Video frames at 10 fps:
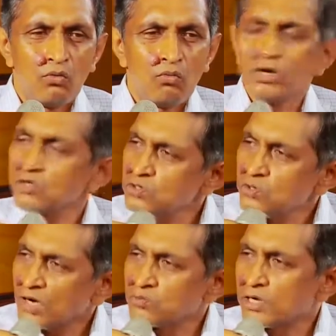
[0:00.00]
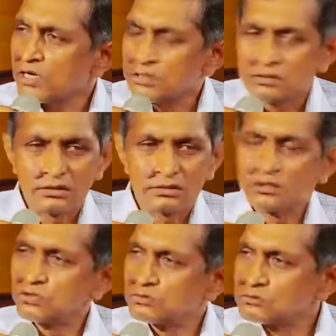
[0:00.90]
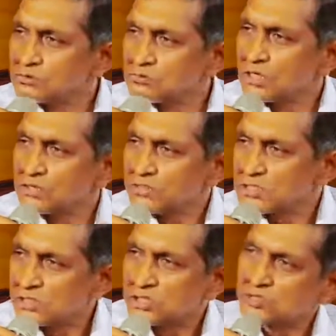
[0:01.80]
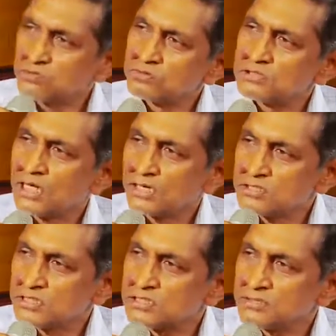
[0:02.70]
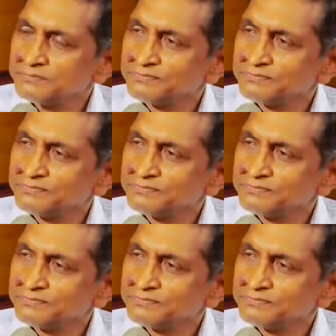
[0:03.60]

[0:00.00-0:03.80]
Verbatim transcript: What do you advocate, Sadhguru, to address these two challenges?